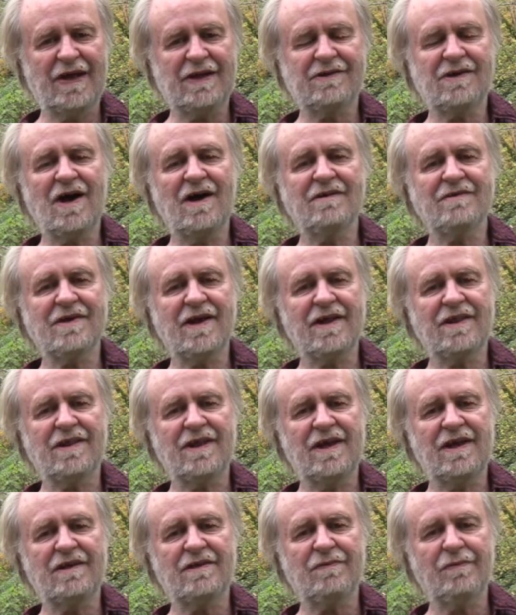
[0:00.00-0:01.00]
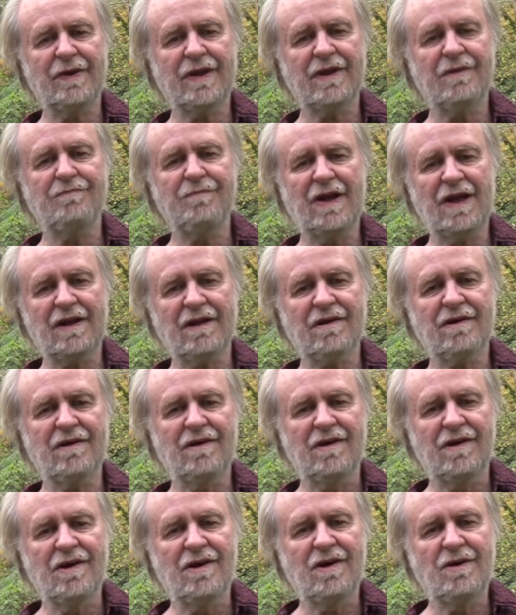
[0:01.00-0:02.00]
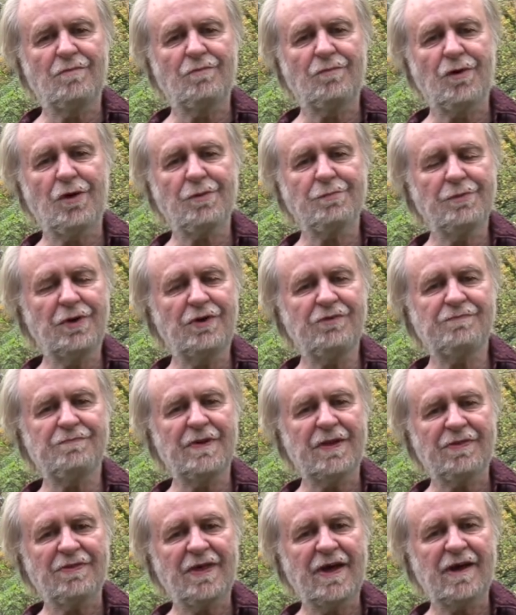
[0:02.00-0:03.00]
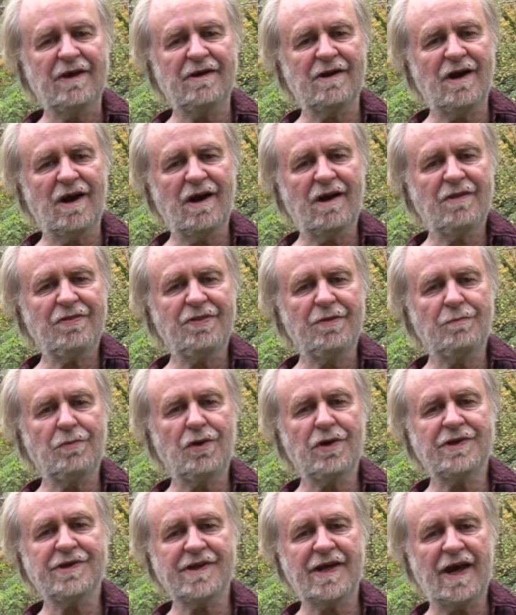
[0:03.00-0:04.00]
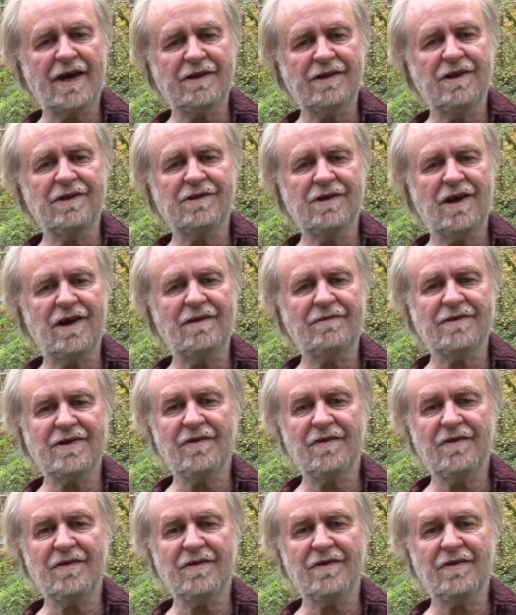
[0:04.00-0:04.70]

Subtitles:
times like these, we can make more movement than the more stagnant times.